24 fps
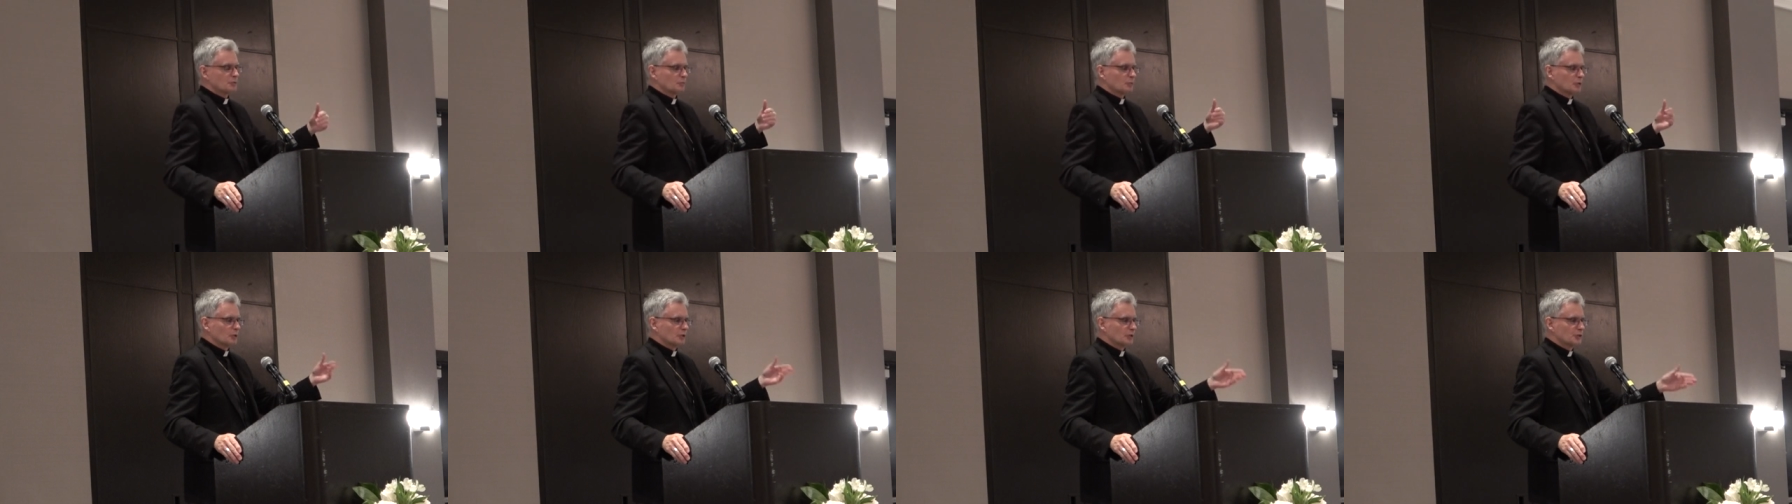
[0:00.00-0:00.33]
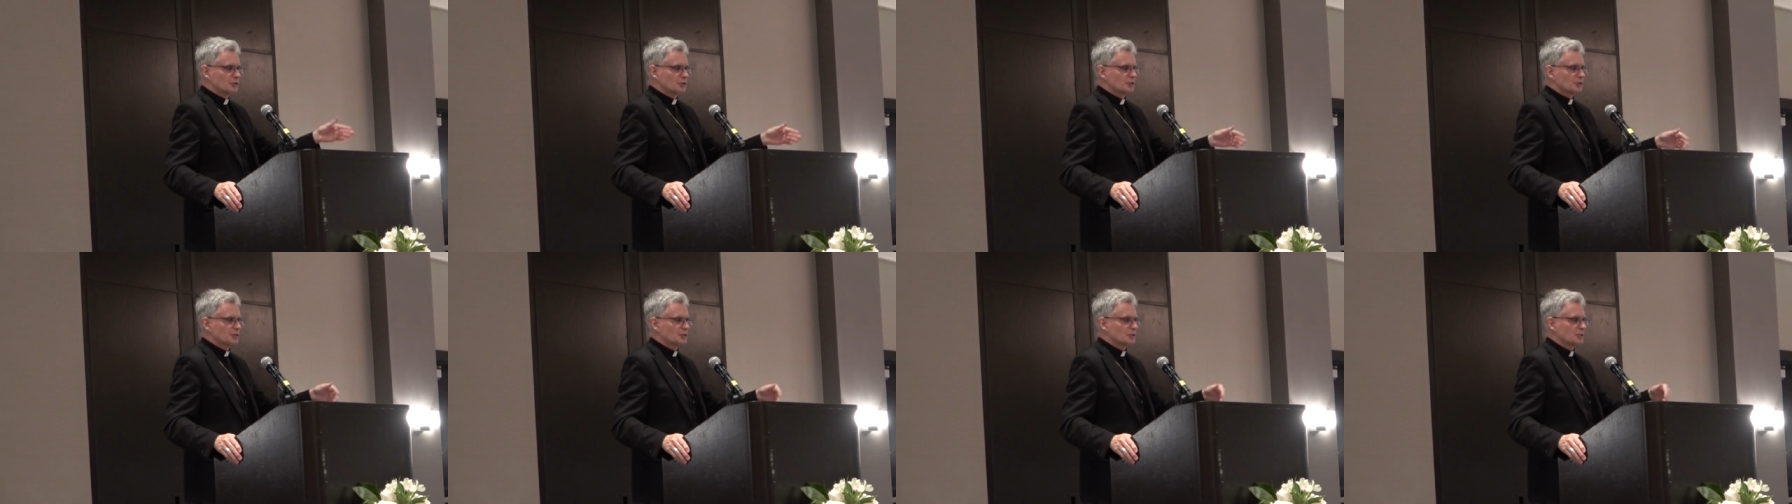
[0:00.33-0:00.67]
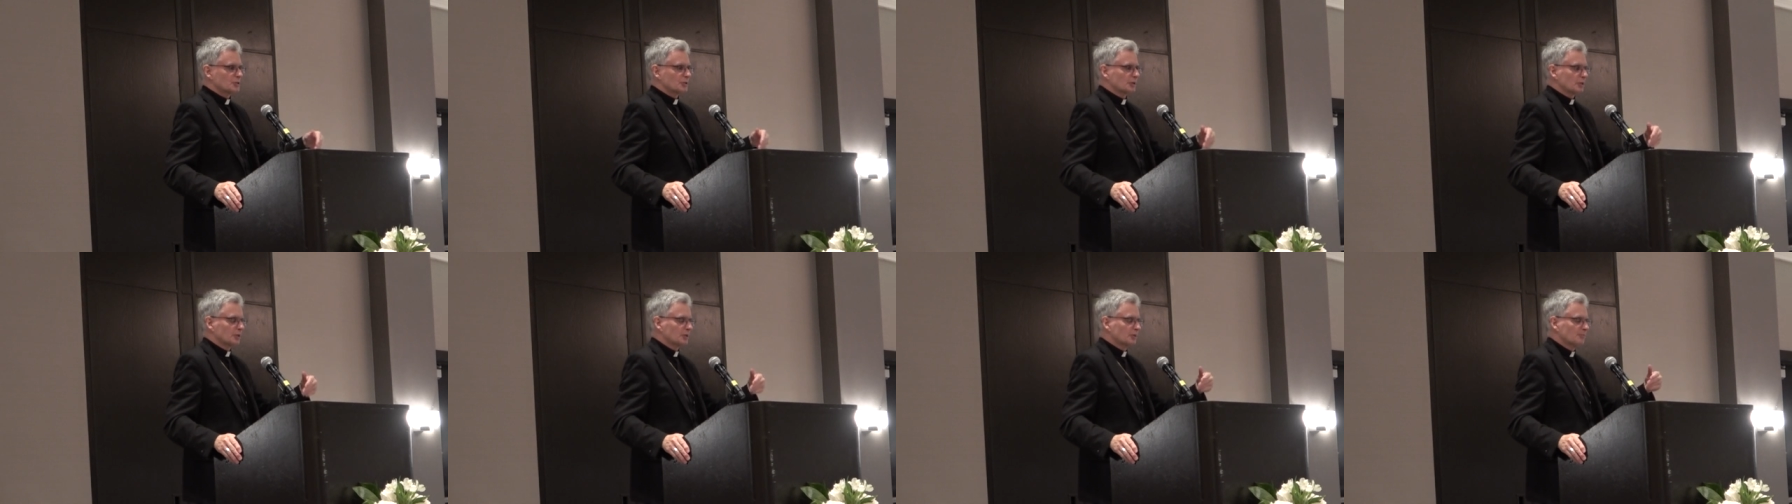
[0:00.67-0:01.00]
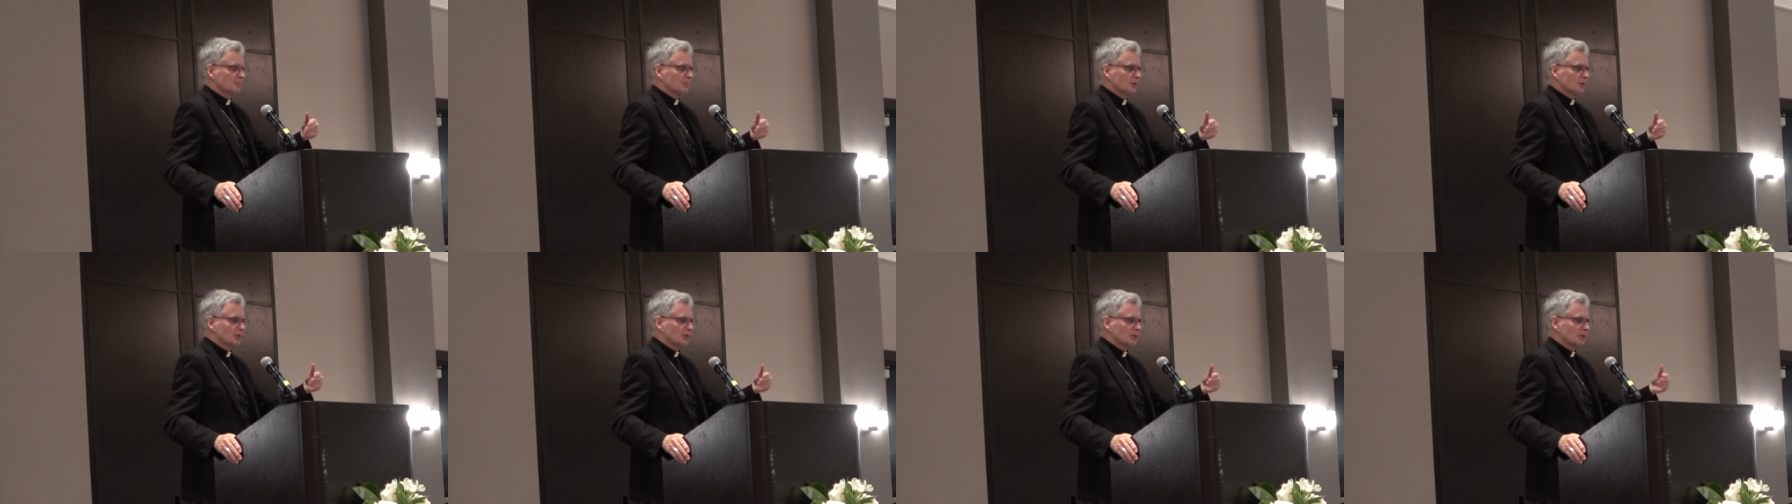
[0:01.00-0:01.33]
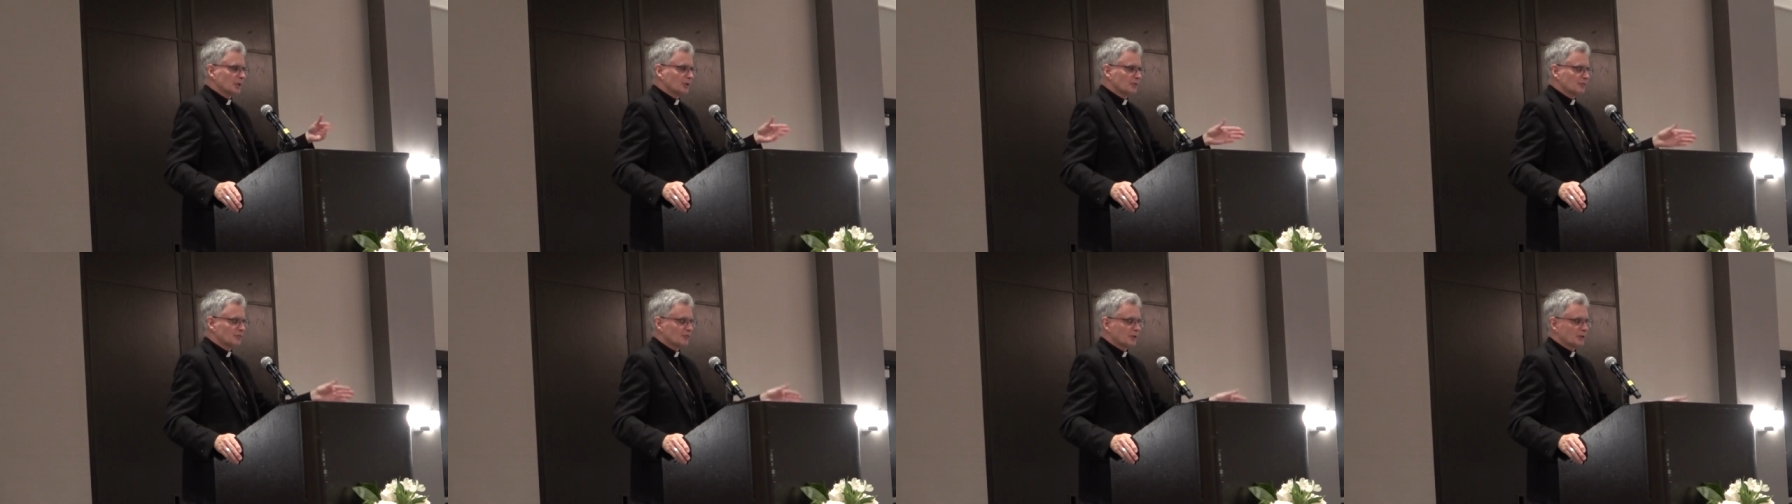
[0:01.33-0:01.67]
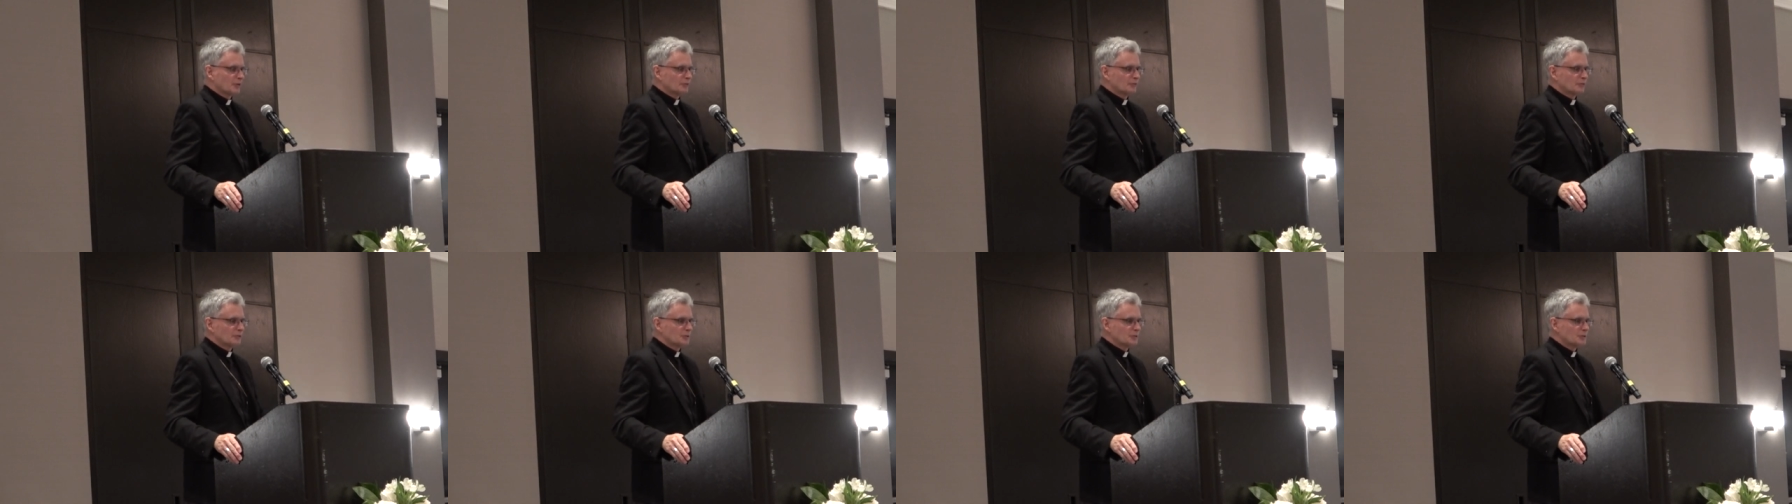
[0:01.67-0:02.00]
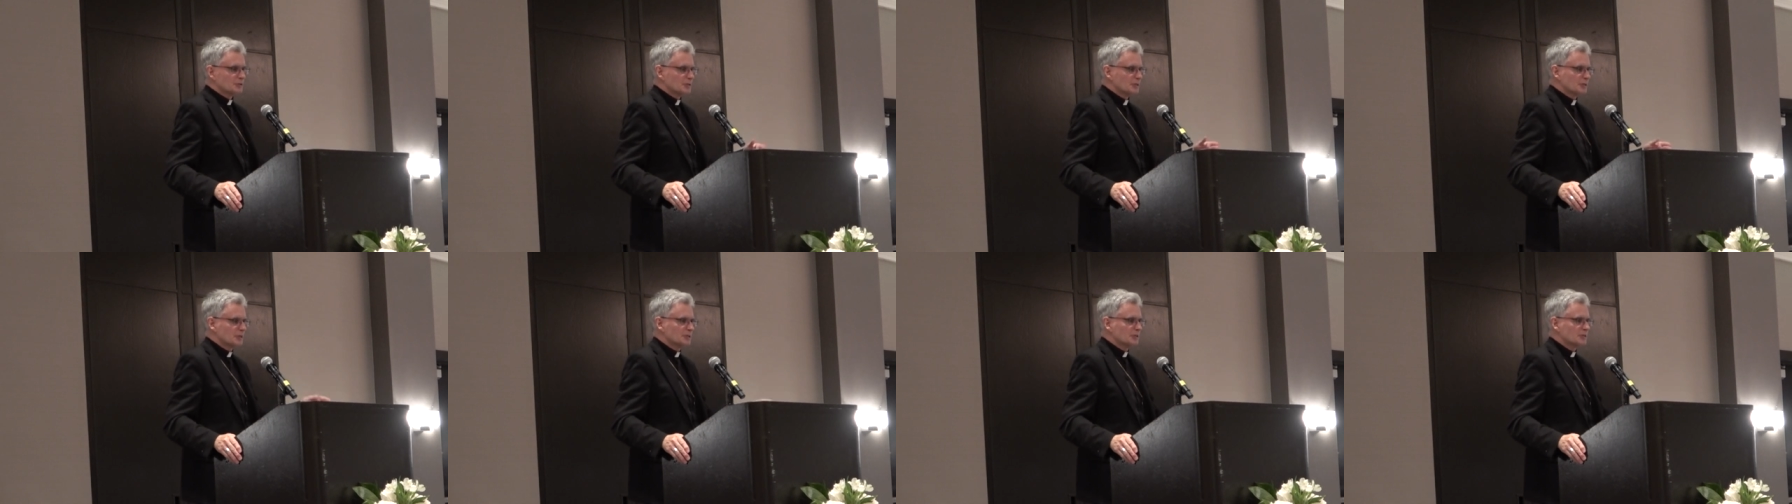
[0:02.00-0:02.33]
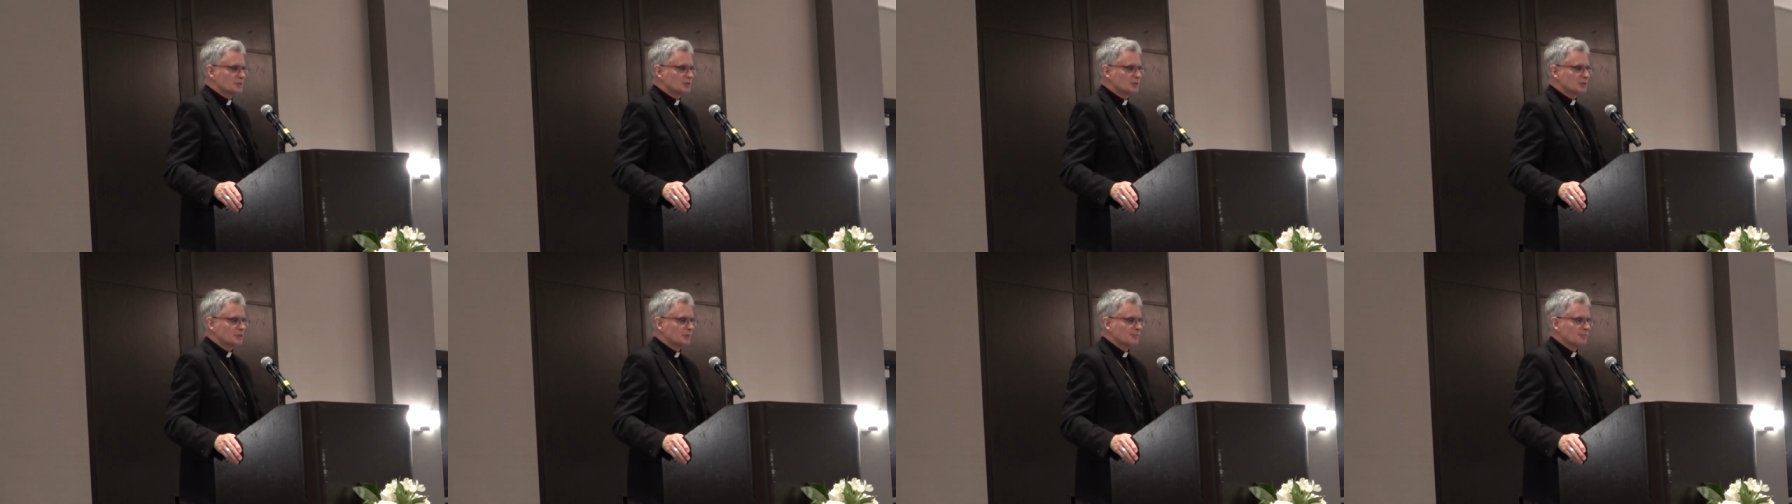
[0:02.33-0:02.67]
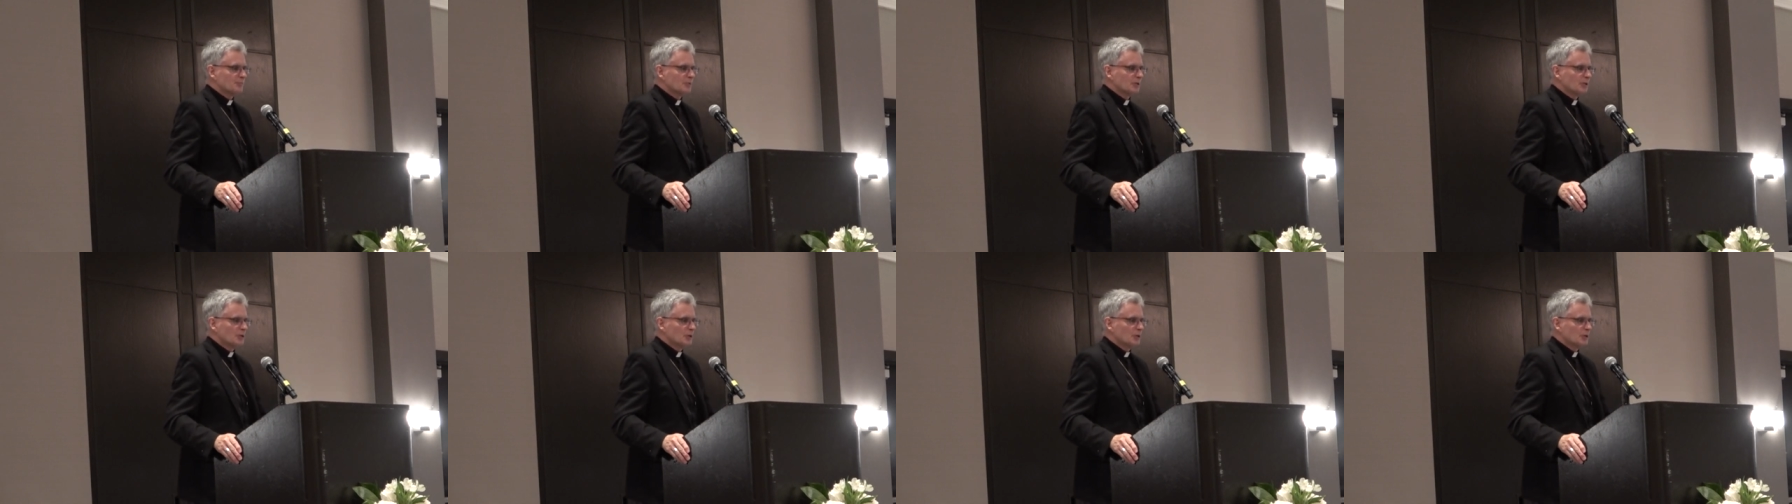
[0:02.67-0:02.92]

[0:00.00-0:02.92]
and religious and lay faithful and deacons,